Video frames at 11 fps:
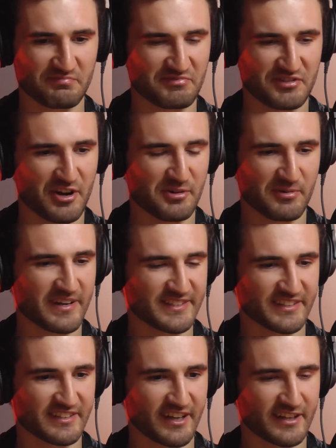no
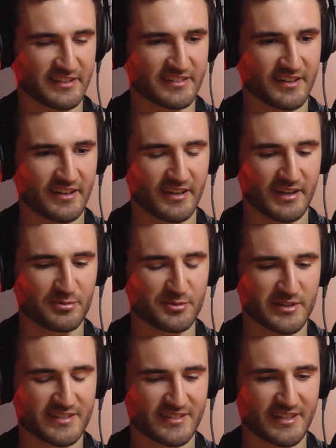reason. And it would
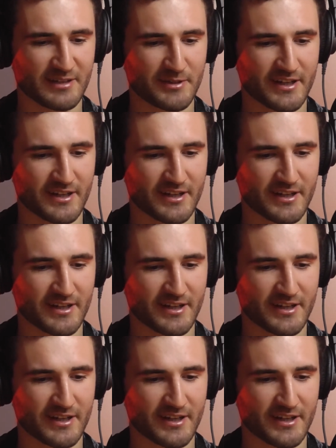just seem